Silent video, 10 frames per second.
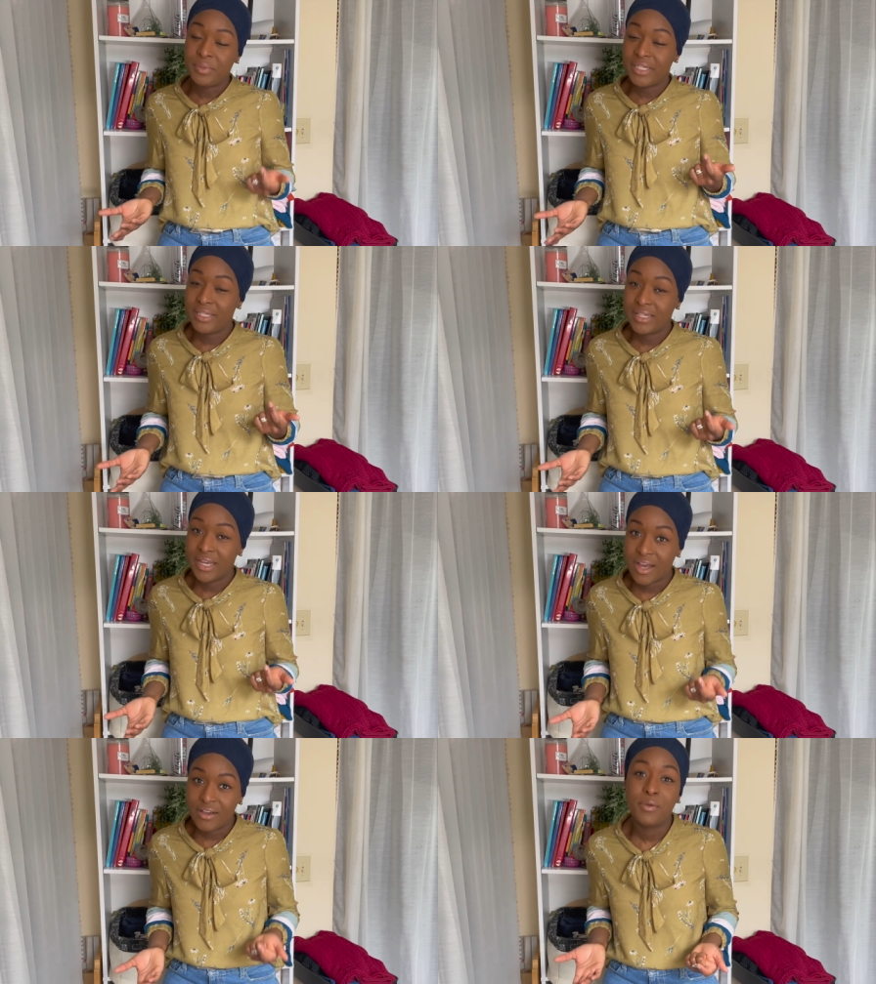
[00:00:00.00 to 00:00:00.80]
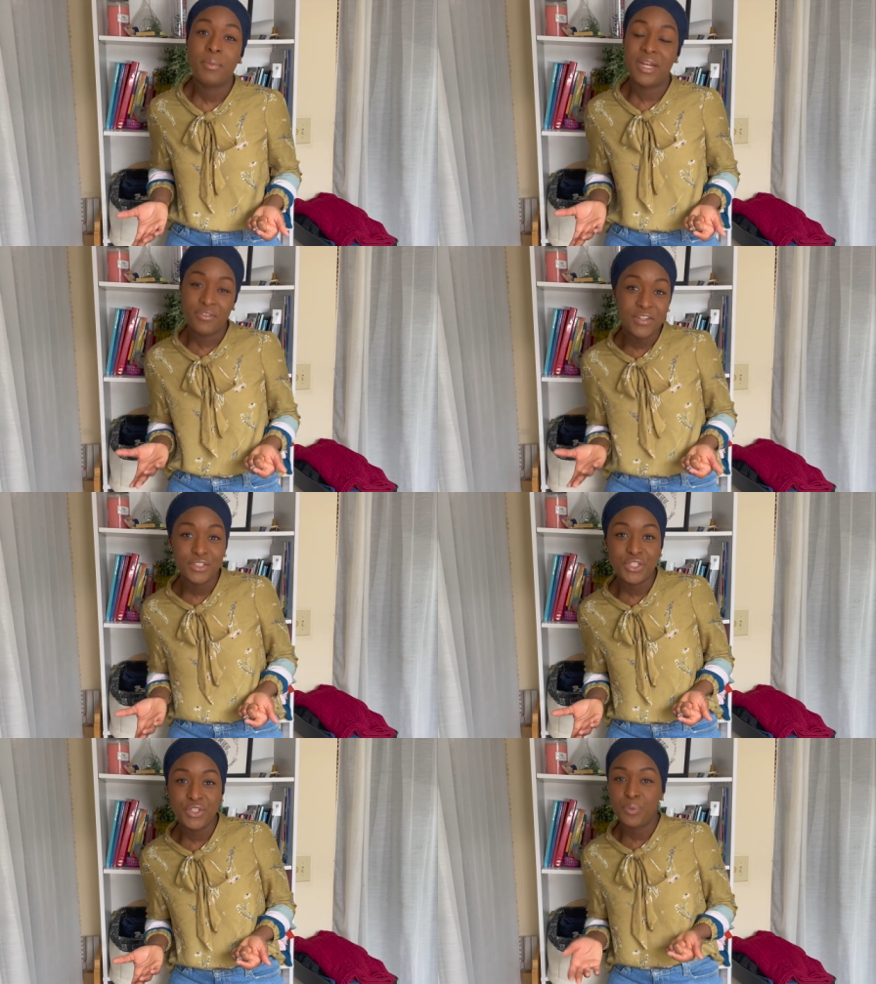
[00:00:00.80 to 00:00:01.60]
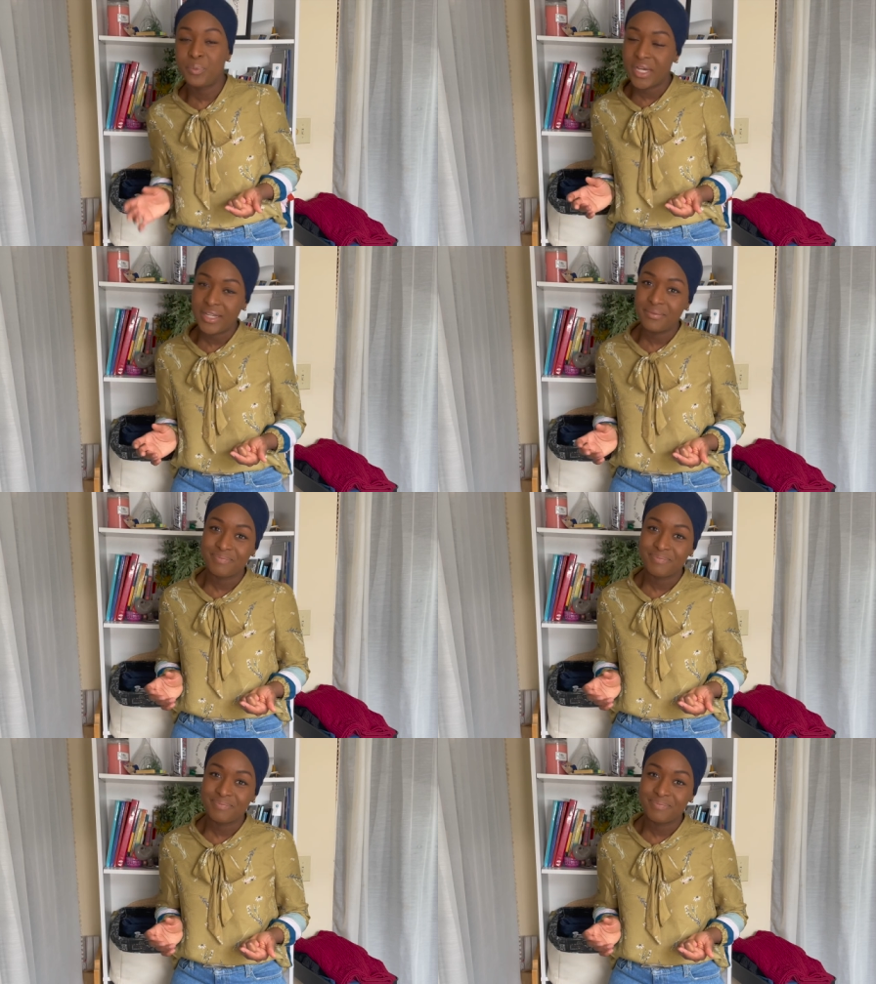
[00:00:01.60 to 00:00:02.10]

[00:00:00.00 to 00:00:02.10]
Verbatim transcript: be of a benefit to you, but